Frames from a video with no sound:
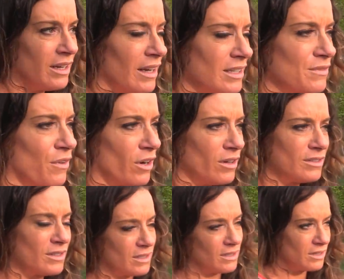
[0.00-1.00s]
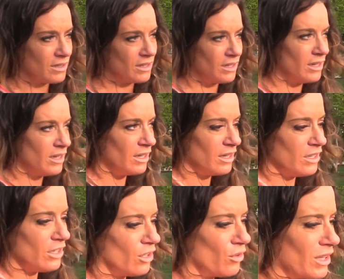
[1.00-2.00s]
As far as,
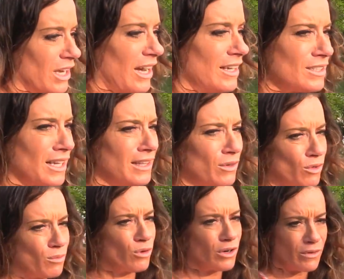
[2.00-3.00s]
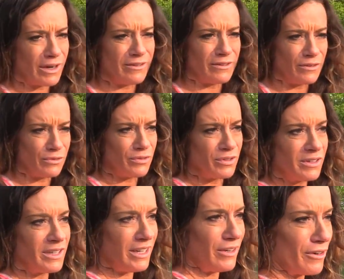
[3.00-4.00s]
the guys I think were more aggressive
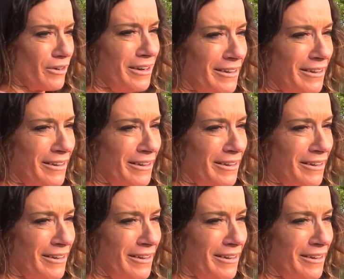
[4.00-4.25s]
here